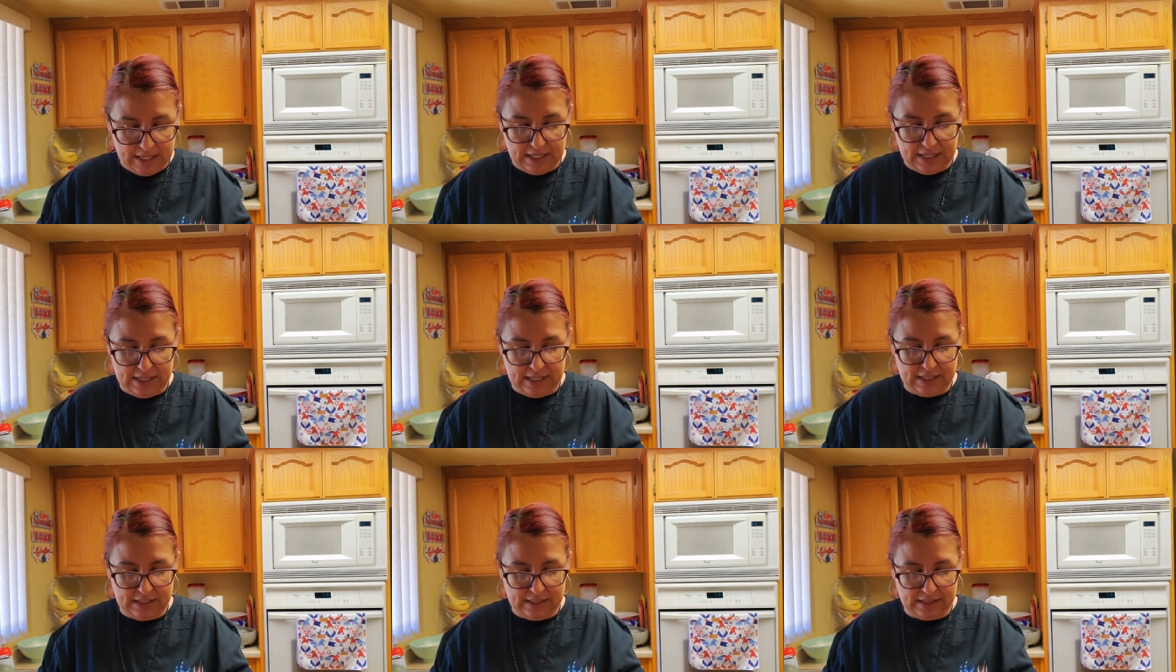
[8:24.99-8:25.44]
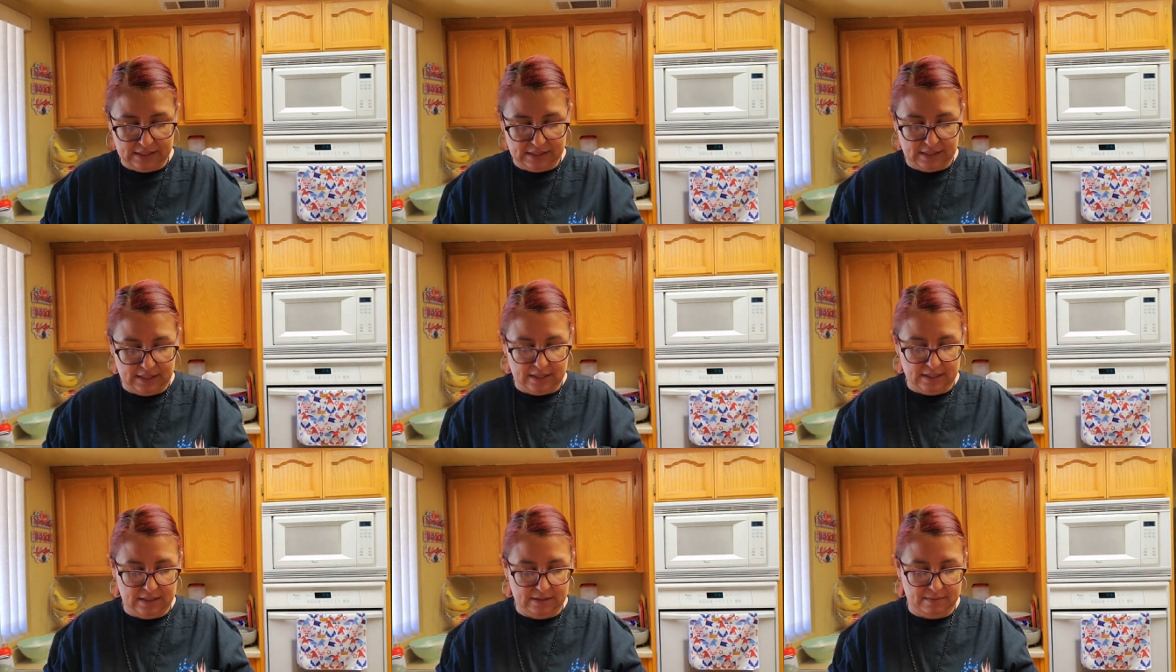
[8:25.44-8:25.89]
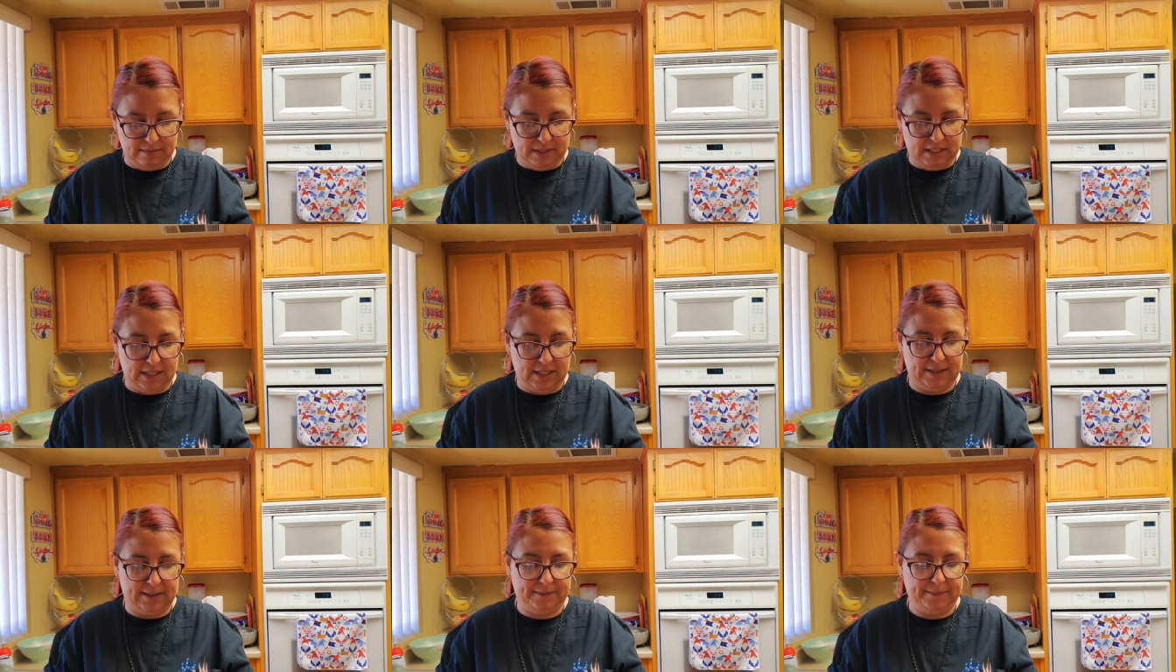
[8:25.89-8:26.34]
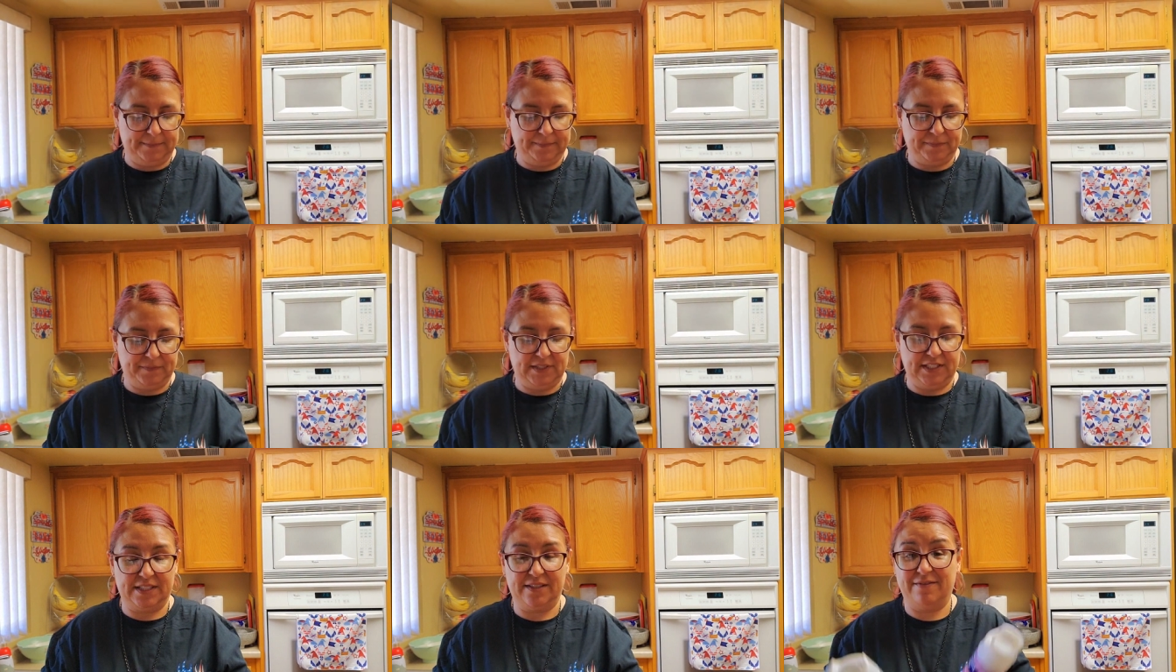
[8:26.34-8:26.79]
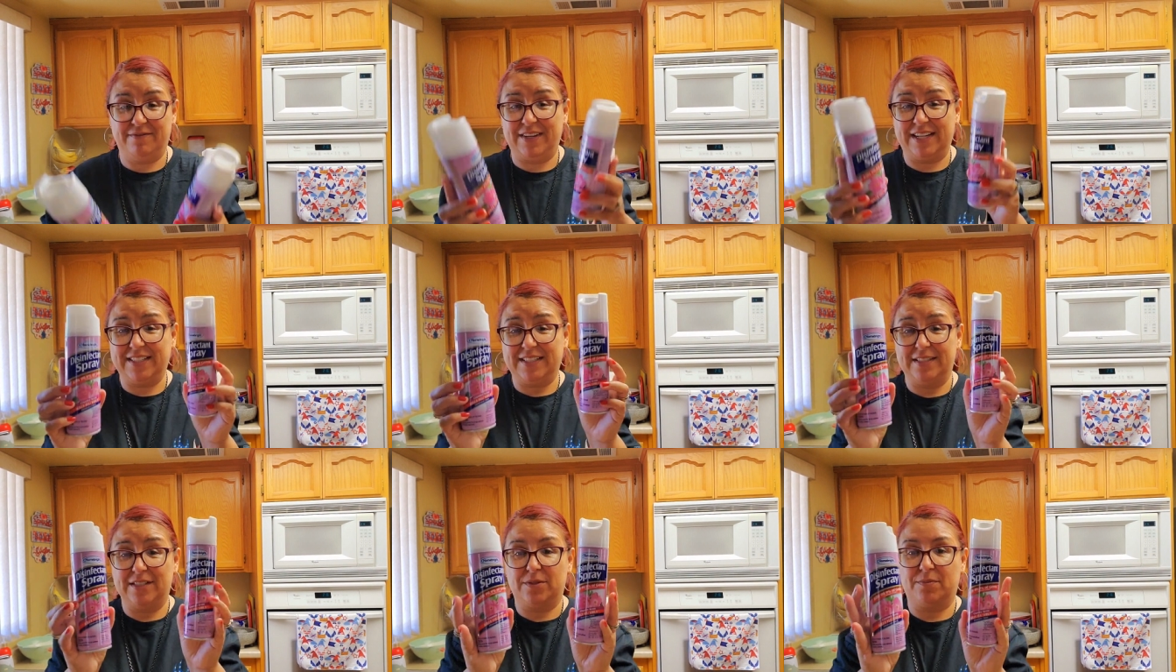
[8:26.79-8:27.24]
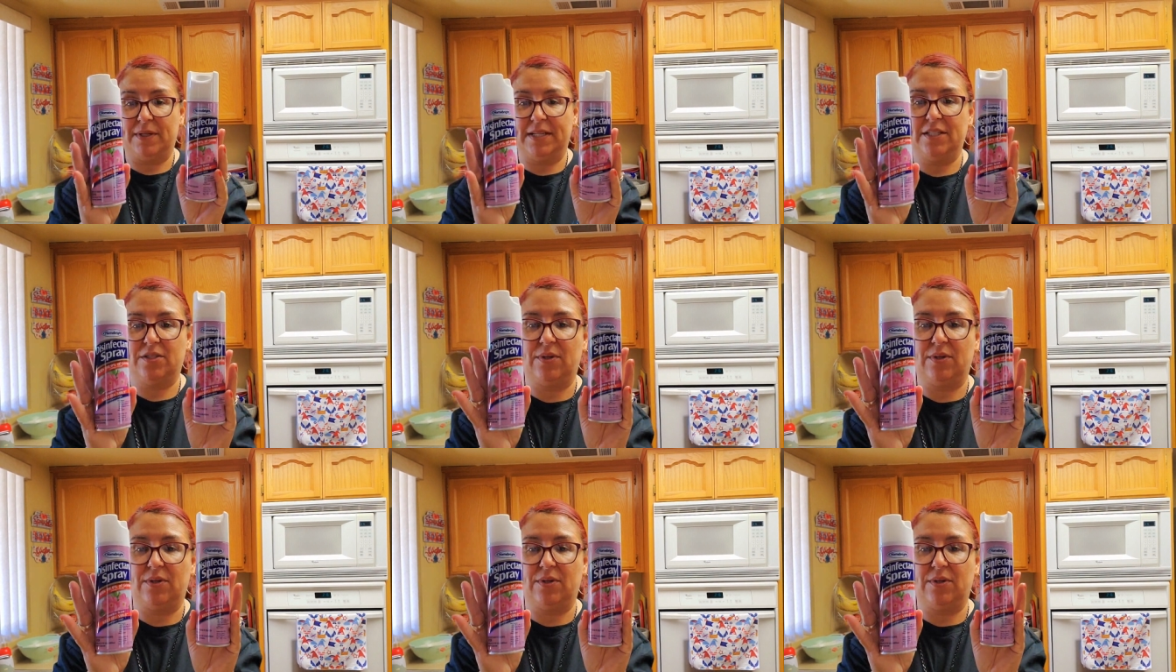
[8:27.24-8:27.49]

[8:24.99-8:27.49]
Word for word: is um, uh, disinfectant spray.